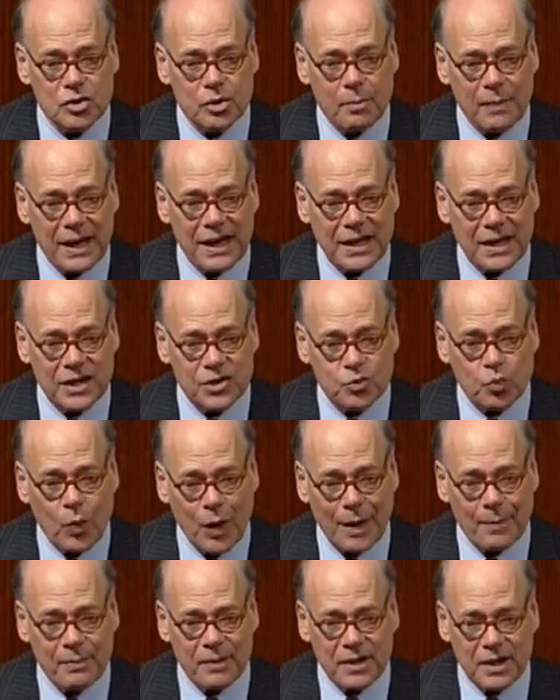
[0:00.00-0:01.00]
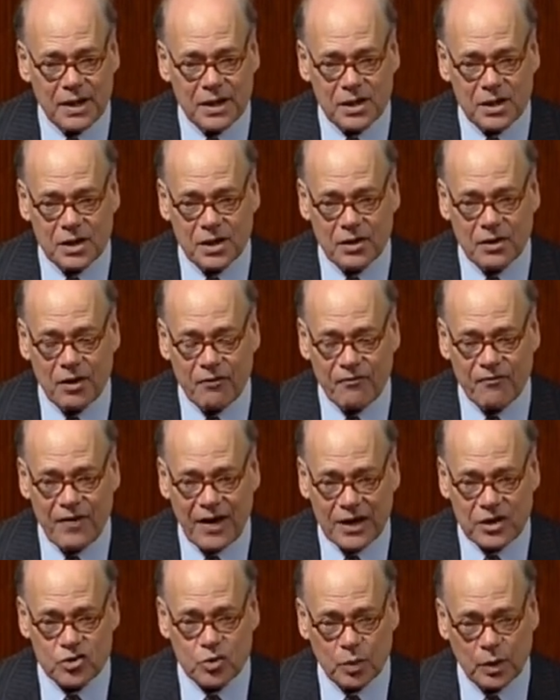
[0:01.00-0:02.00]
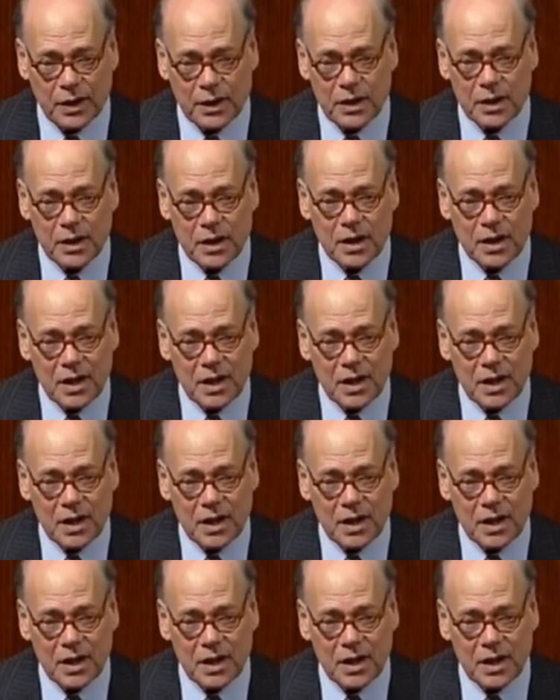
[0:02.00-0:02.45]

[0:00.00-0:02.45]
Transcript: to make his weapon into the, effectually